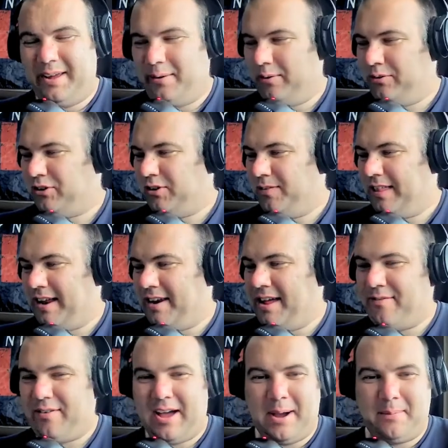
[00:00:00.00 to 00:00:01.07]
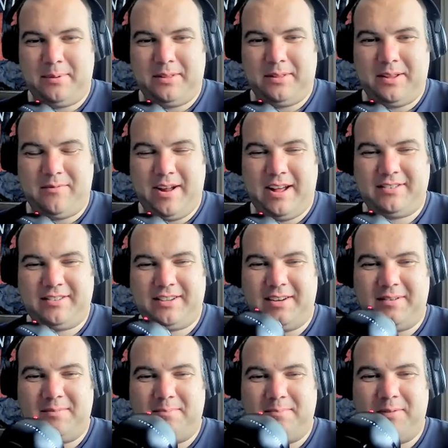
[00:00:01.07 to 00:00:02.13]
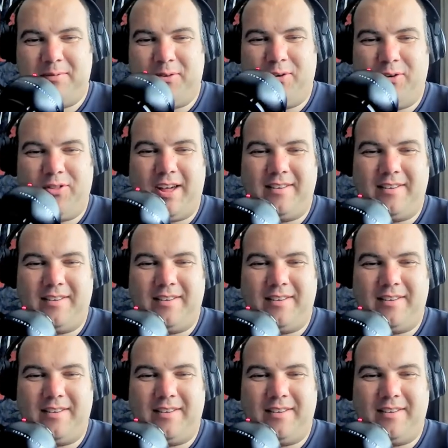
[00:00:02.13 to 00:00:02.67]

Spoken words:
was something that never happened in wrestling before then.